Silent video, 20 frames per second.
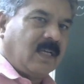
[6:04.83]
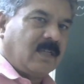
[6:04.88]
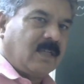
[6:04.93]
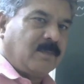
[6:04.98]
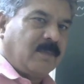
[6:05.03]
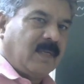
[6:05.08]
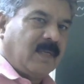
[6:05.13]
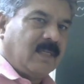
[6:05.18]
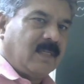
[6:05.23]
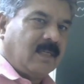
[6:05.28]

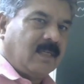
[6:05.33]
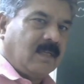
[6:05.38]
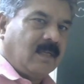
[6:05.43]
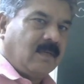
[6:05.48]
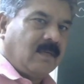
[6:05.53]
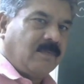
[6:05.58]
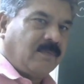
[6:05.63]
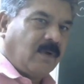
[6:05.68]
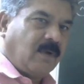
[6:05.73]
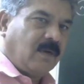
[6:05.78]

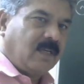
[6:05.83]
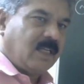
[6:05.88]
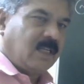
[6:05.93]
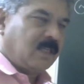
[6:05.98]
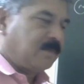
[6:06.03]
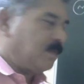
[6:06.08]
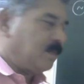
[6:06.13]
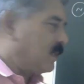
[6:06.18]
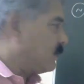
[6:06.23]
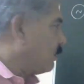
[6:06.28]

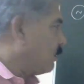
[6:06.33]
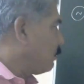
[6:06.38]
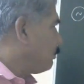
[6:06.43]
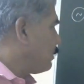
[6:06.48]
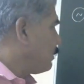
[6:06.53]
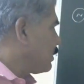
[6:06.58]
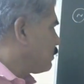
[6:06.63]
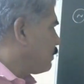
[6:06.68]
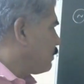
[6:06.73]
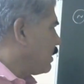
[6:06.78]
place on
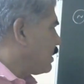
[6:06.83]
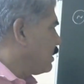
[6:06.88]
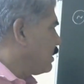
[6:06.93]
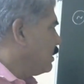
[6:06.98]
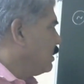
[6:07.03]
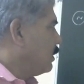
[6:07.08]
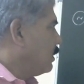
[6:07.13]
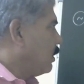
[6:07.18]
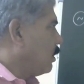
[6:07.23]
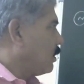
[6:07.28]
bus bar
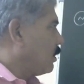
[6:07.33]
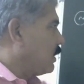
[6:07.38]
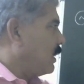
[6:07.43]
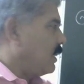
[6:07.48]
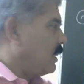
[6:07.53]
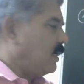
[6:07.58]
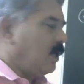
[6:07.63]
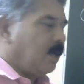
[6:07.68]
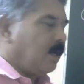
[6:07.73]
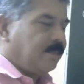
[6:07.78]
or
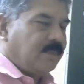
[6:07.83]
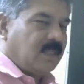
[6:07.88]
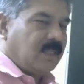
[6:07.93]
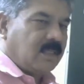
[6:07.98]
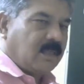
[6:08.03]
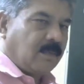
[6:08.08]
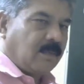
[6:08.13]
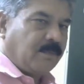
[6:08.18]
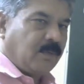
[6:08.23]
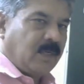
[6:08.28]
any of these
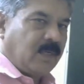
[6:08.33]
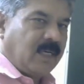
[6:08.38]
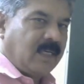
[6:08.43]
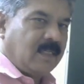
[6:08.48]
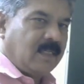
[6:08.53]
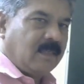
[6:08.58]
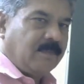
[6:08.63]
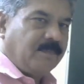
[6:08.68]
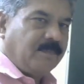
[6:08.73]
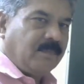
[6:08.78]

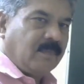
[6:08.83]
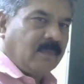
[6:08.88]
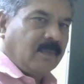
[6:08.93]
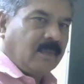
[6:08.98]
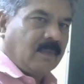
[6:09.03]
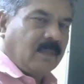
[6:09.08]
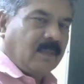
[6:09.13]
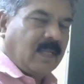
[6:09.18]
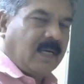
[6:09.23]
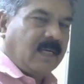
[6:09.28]
components,
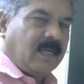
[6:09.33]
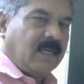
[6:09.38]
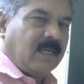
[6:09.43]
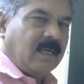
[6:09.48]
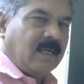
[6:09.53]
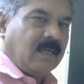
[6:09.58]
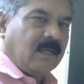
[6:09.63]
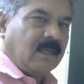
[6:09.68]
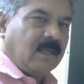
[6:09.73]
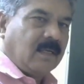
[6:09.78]
that
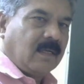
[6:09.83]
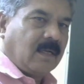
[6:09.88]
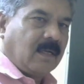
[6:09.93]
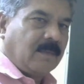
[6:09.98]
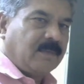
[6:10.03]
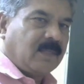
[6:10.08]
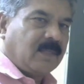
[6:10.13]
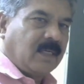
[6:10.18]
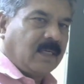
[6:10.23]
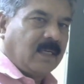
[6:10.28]

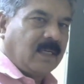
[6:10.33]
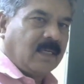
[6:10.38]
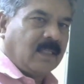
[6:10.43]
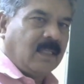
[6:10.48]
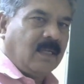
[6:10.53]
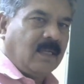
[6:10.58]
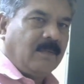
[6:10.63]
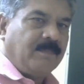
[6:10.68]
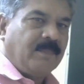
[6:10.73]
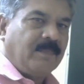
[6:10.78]
comes under
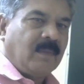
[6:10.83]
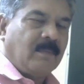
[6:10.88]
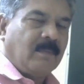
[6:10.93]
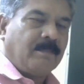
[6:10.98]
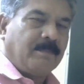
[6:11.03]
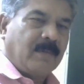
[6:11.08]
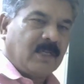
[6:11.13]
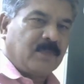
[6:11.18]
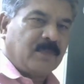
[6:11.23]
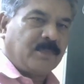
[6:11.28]
the
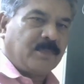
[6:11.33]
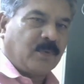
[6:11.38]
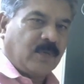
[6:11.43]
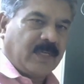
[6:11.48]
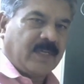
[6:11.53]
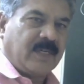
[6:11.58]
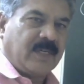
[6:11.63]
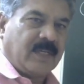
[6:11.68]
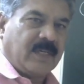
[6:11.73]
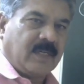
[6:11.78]
bus
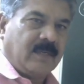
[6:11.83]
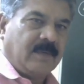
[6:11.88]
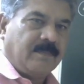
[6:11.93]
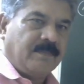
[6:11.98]
protection.